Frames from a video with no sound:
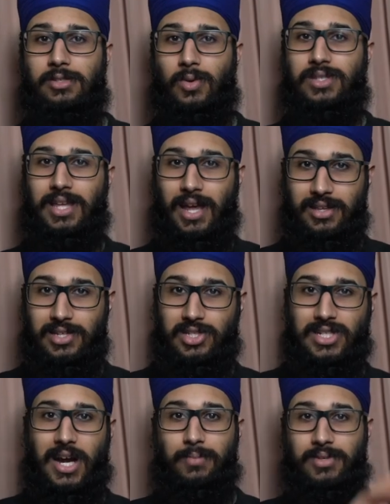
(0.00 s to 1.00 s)
so it's Ellie's
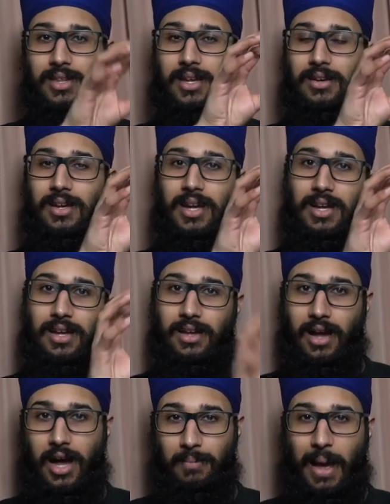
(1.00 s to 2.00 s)
chapter, then
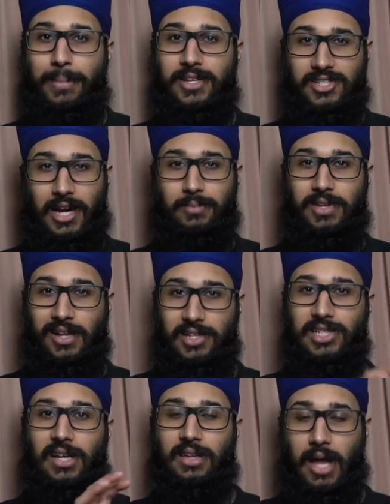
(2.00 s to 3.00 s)
Abby's chapter,
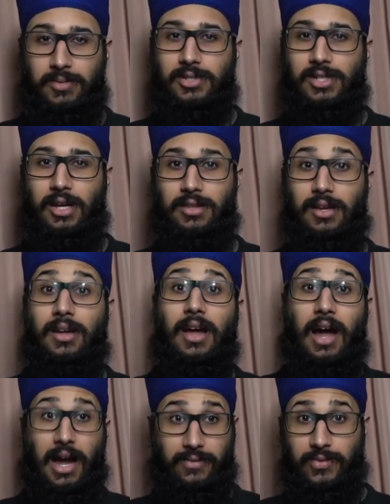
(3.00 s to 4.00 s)
Ellie's chapter, Abby's chapter.
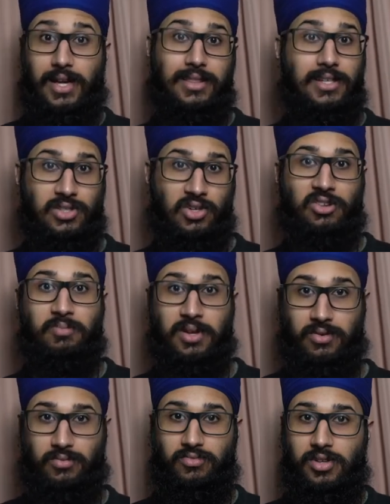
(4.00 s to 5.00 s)
I feel like this could have
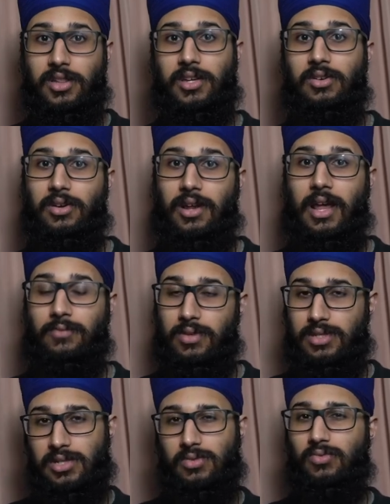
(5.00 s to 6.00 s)
been really good if you
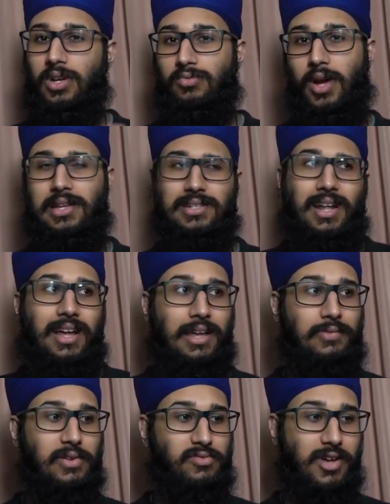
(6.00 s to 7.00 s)
just rearrange it. Heck,
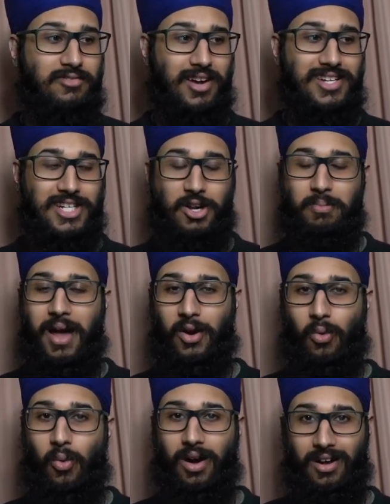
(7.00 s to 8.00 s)
if you rearrange it no matter
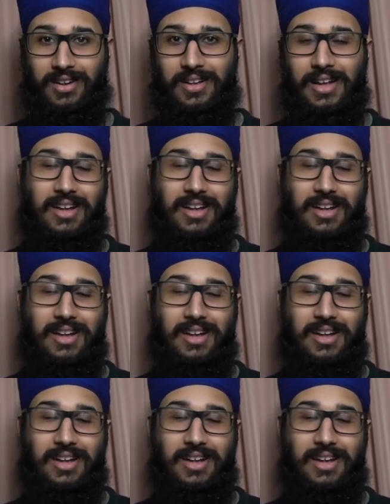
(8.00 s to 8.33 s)
what,